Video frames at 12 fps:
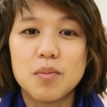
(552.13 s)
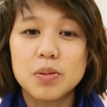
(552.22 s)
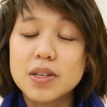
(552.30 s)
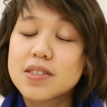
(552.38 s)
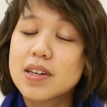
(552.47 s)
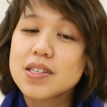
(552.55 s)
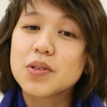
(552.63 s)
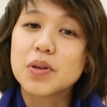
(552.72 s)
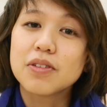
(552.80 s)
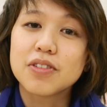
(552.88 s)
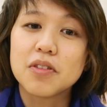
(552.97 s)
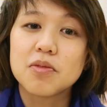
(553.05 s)
Please also
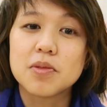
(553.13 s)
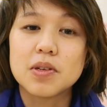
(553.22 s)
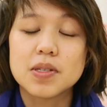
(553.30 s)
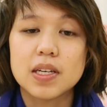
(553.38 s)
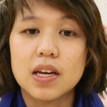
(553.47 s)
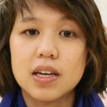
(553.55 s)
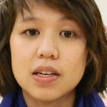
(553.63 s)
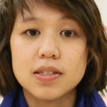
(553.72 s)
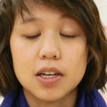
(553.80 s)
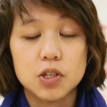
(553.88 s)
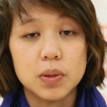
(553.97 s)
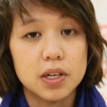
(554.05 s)
refrain from using any
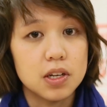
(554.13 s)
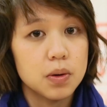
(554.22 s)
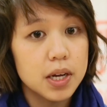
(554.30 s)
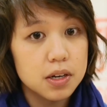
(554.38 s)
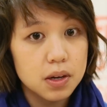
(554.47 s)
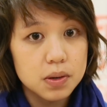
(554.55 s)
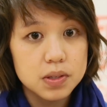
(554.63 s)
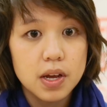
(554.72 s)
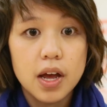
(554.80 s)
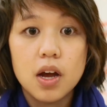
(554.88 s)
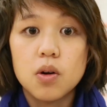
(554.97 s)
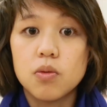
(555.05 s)
sexual innuendos,
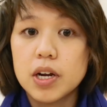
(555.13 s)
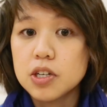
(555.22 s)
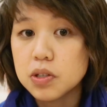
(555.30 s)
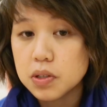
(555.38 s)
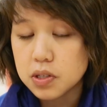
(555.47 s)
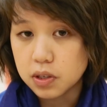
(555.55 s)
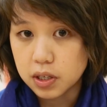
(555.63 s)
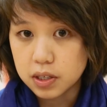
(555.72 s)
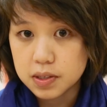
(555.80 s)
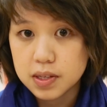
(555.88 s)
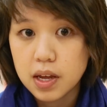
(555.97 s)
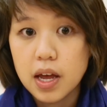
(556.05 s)
racial
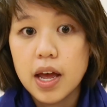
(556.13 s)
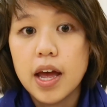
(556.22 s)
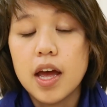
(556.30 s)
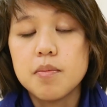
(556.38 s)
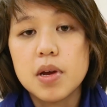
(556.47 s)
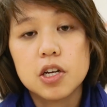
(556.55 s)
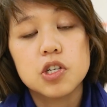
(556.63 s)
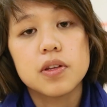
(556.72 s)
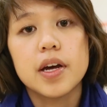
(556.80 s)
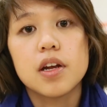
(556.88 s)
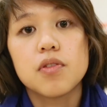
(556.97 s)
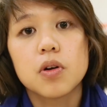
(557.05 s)
slurs, and make
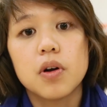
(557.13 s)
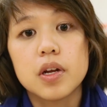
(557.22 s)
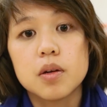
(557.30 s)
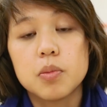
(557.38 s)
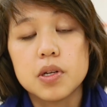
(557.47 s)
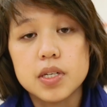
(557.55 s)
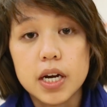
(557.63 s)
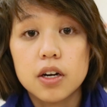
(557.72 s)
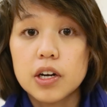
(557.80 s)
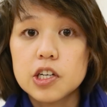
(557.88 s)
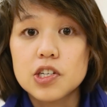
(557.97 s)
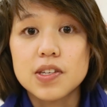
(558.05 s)
sure that if you're going to put
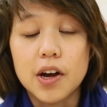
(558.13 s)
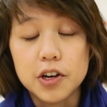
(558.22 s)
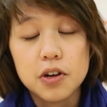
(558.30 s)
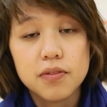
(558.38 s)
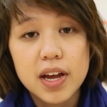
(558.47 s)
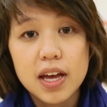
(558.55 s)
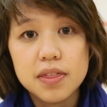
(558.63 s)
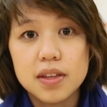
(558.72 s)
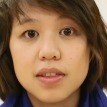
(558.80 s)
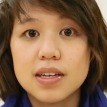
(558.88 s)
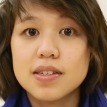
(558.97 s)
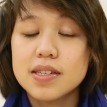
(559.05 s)
decorations on your van,
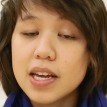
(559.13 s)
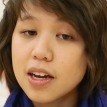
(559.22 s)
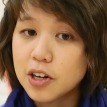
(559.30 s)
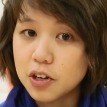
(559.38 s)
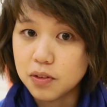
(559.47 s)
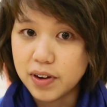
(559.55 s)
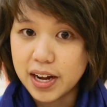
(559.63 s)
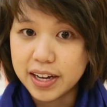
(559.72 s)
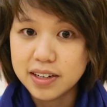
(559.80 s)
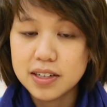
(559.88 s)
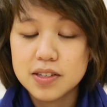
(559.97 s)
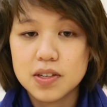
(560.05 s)
that they stay on your
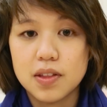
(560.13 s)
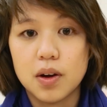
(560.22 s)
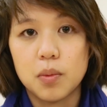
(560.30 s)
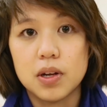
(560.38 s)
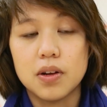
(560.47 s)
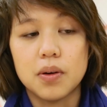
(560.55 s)
van so that we